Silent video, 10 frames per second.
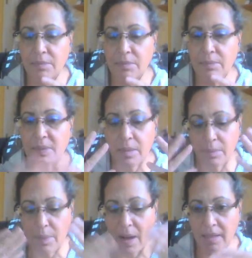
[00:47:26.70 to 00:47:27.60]

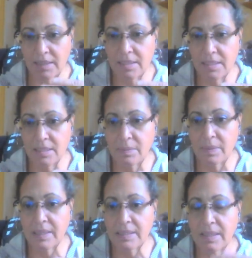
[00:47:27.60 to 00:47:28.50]
place and the
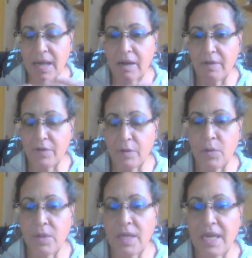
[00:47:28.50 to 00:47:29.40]
policies in
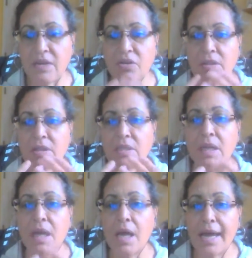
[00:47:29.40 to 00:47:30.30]
place of
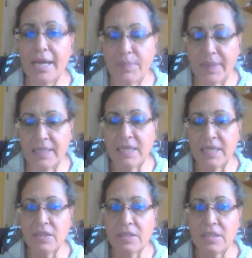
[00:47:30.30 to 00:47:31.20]
communications and
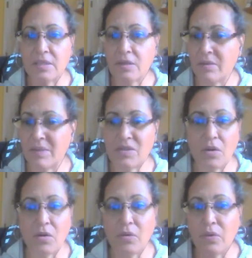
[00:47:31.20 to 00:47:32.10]

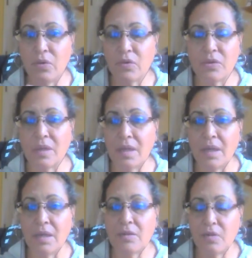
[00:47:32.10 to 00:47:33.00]
expectations is going to be so
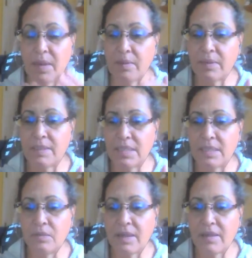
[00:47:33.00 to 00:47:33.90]
crucial
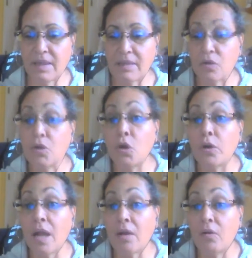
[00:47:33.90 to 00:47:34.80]
to be able to deal
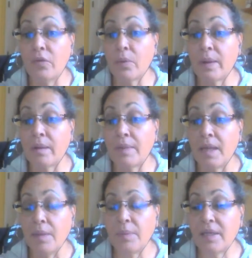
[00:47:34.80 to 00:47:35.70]
with that. So you're not
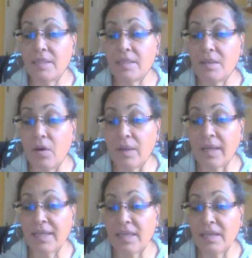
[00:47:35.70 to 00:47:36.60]
overwhelmed,
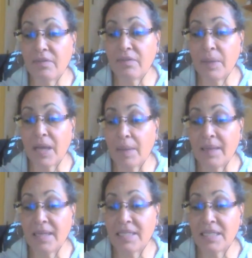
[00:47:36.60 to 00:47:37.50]
because the whole
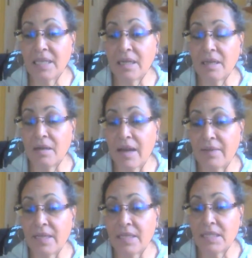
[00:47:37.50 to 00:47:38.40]
idea of becoming a
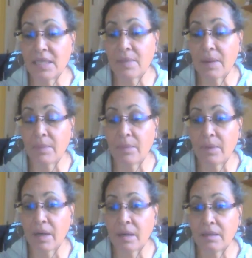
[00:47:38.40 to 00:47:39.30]
team, having a
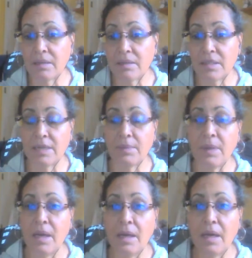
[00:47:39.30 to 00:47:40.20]
team, a